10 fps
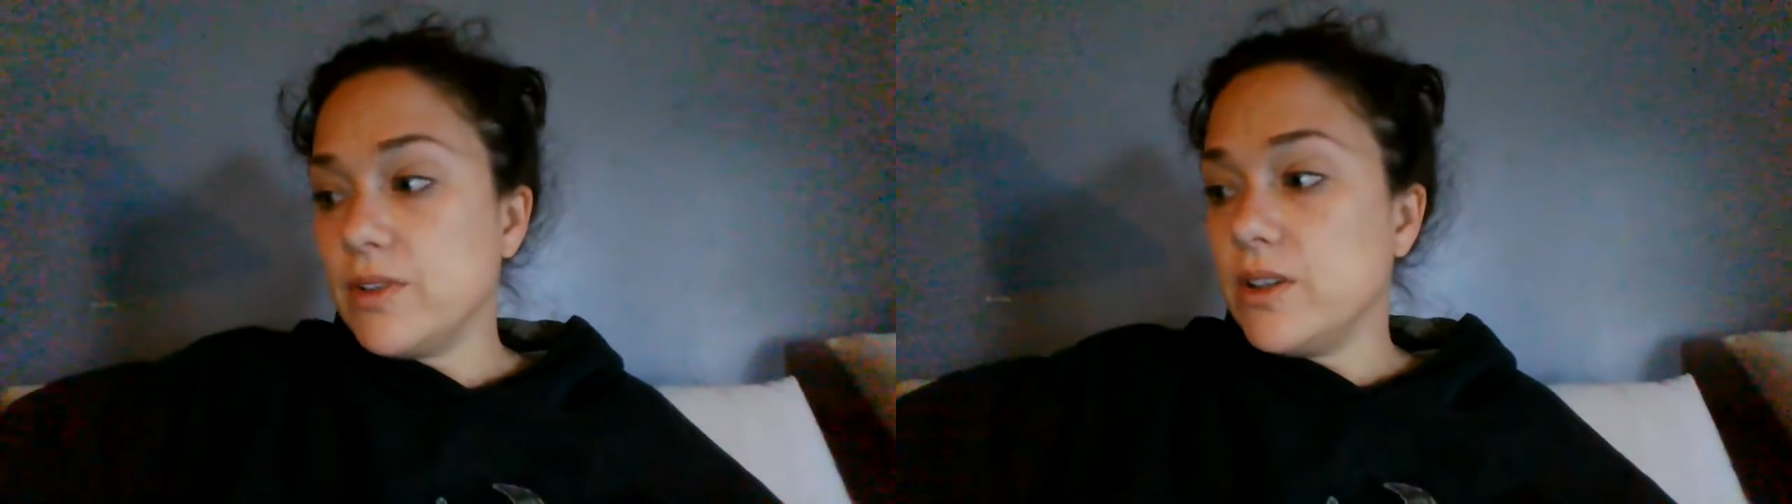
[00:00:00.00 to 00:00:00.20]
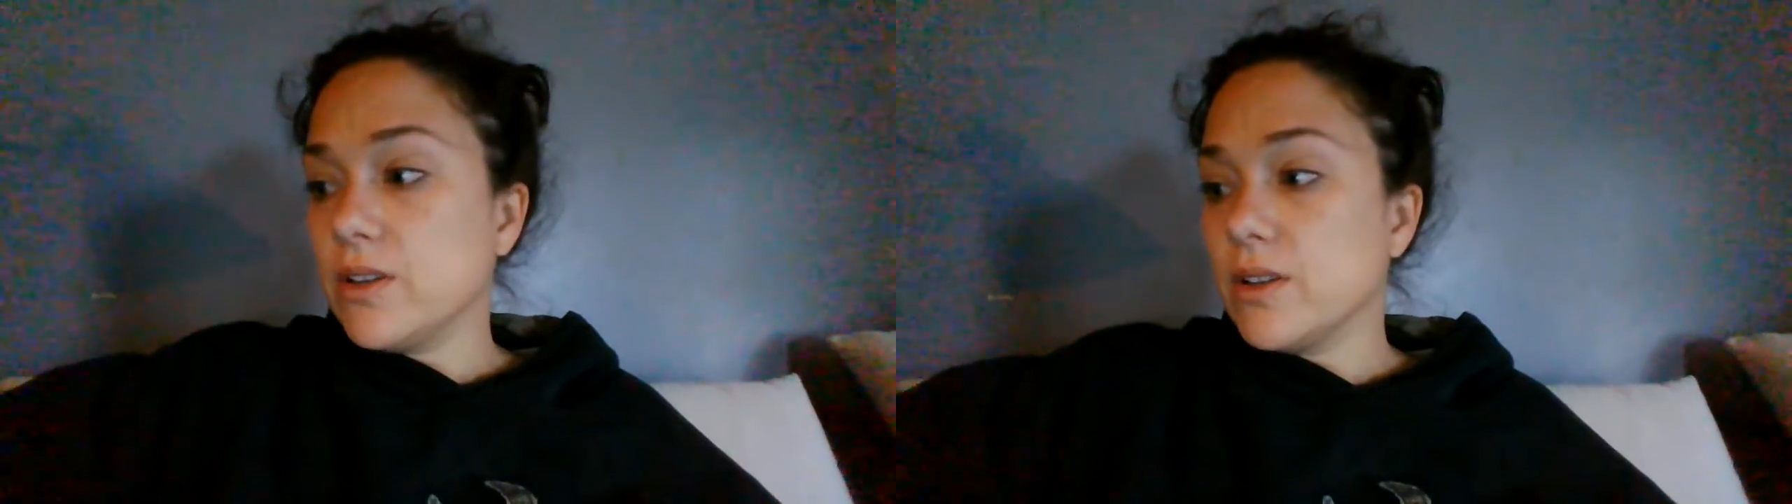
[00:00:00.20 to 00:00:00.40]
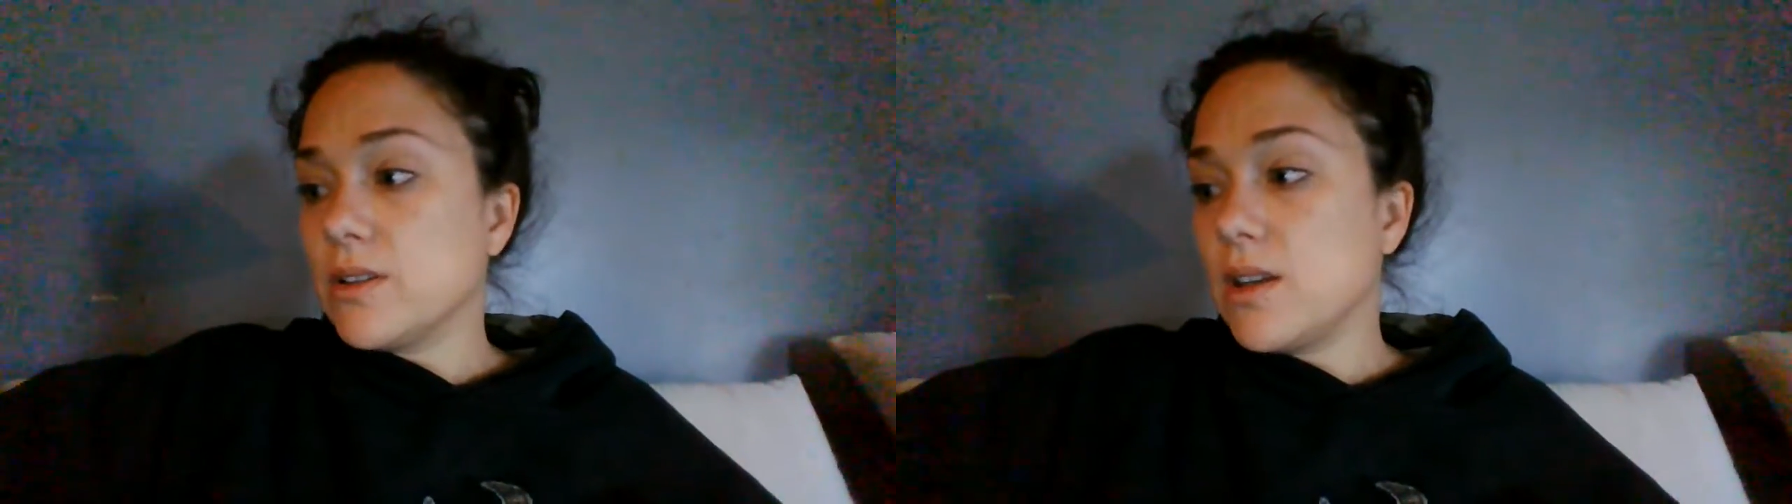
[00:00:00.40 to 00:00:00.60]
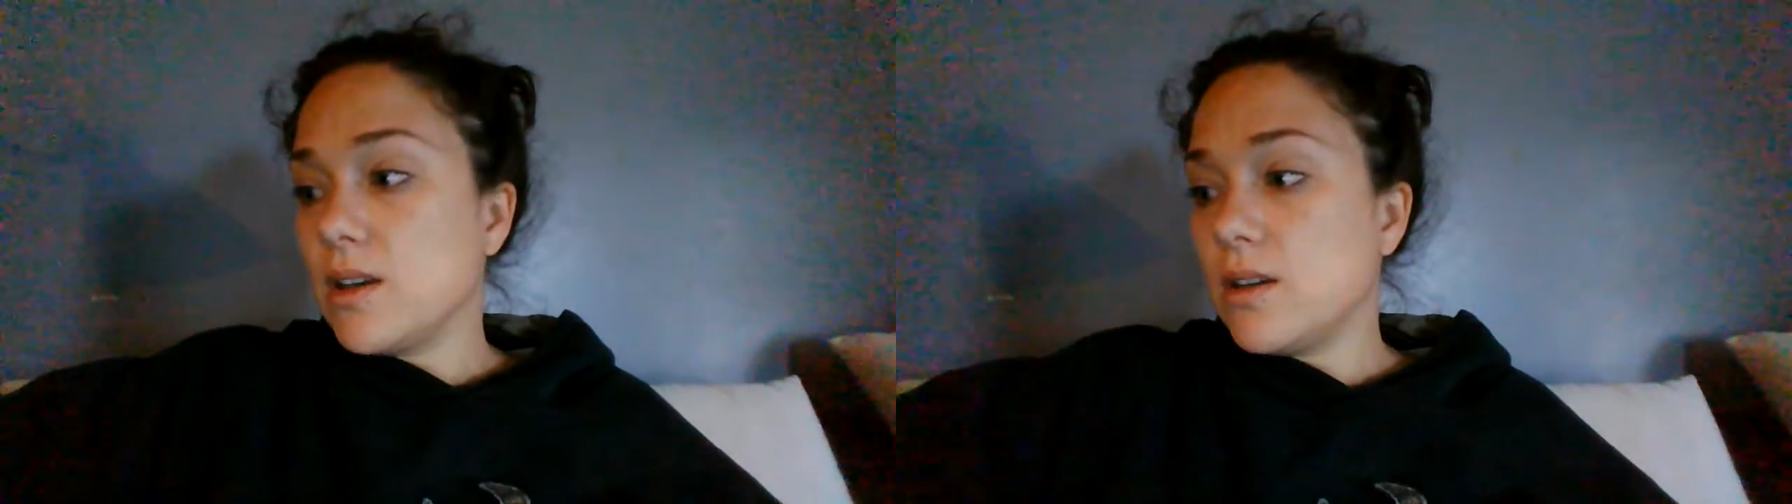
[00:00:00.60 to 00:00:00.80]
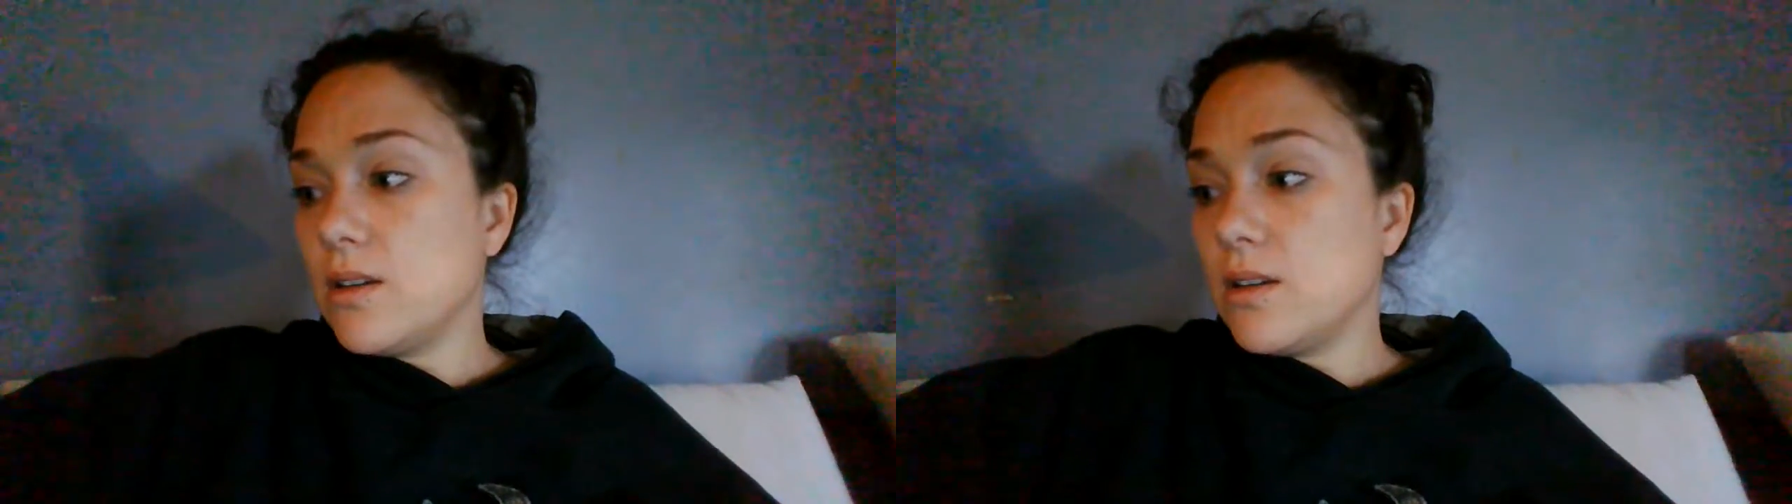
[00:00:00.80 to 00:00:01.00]
leaders
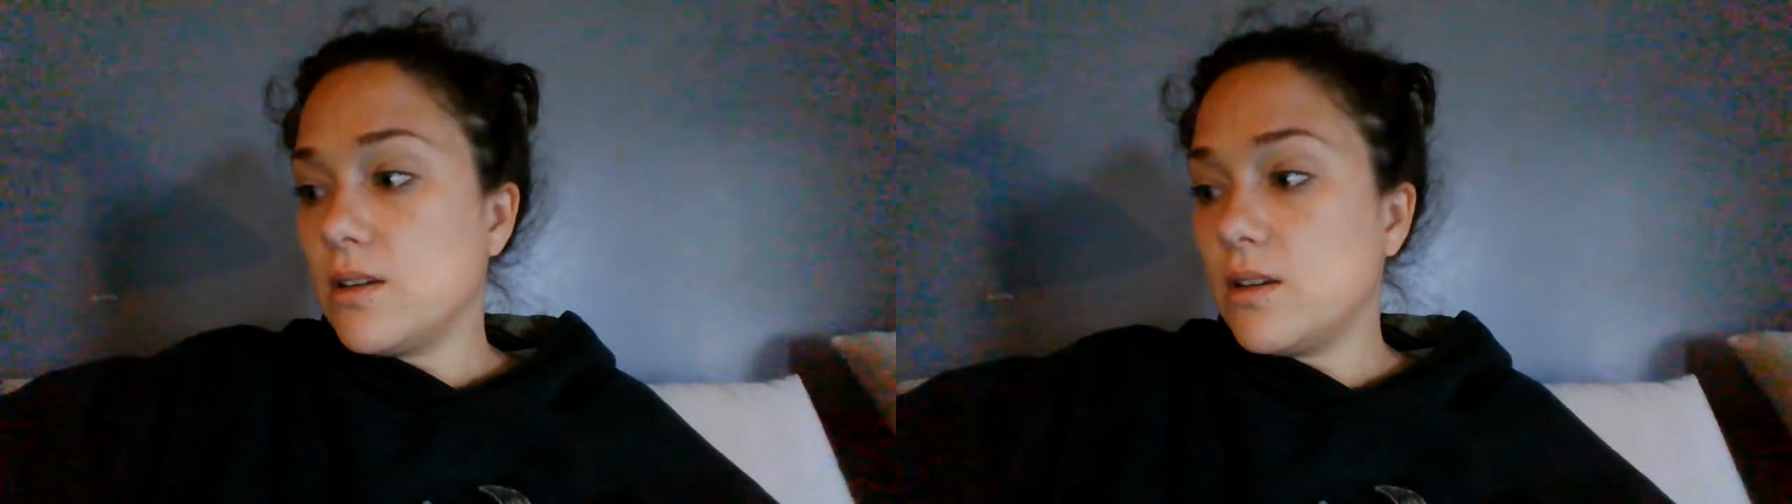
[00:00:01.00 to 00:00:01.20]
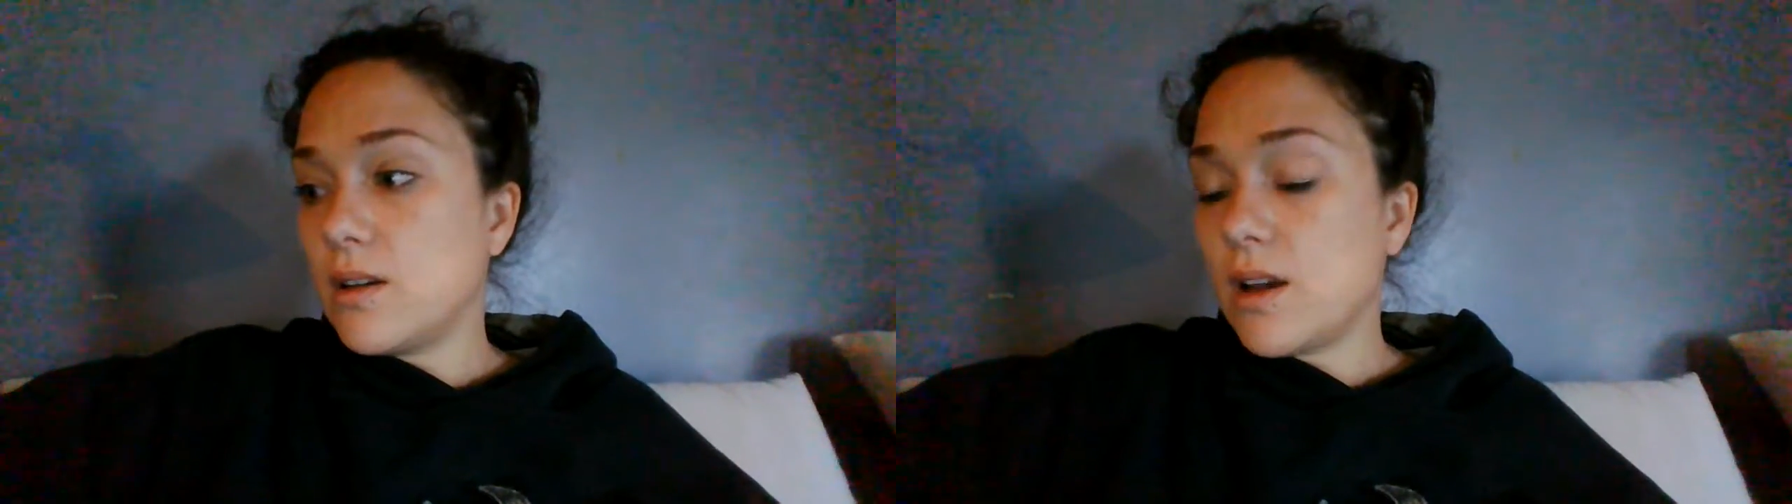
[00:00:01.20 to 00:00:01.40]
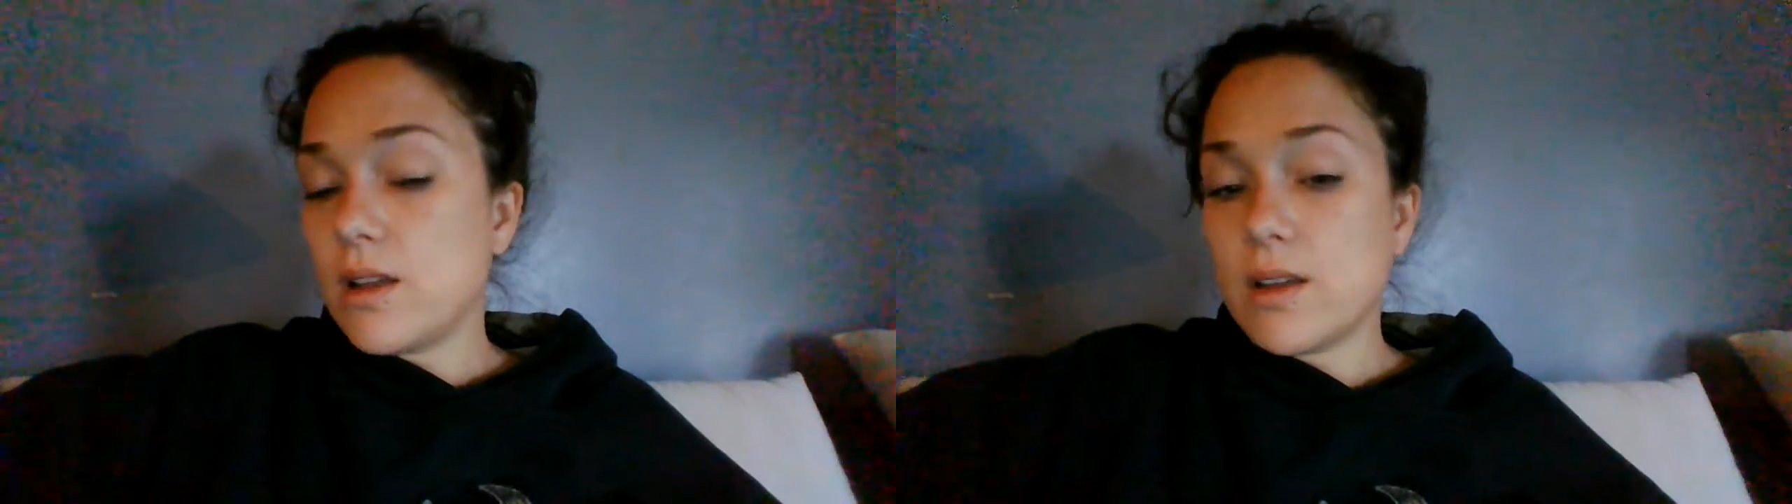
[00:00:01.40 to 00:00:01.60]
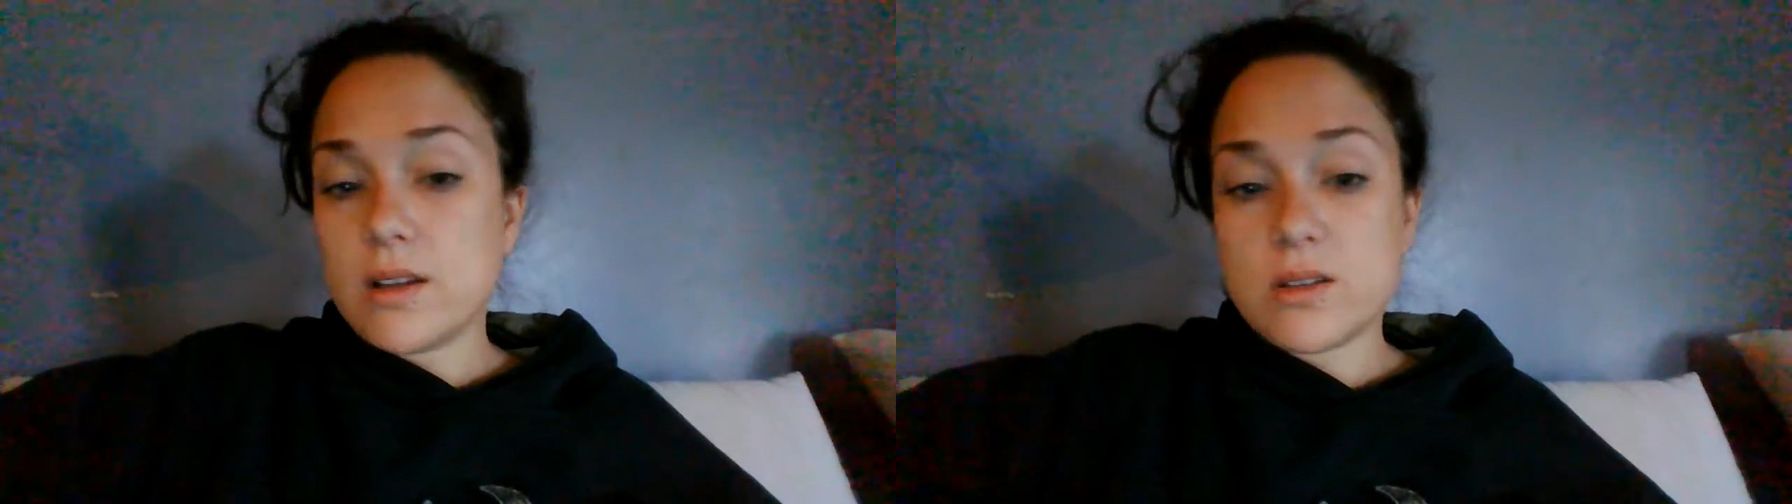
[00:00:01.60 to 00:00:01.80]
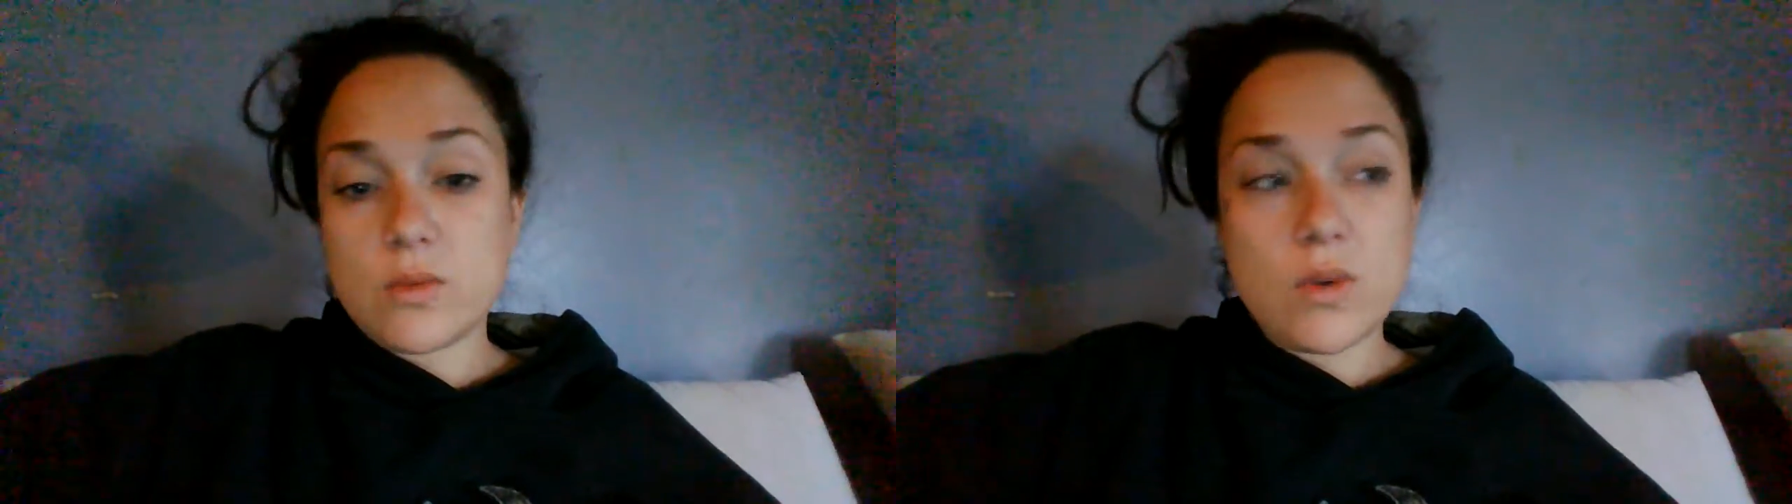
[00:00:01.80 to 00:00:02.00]
that I like to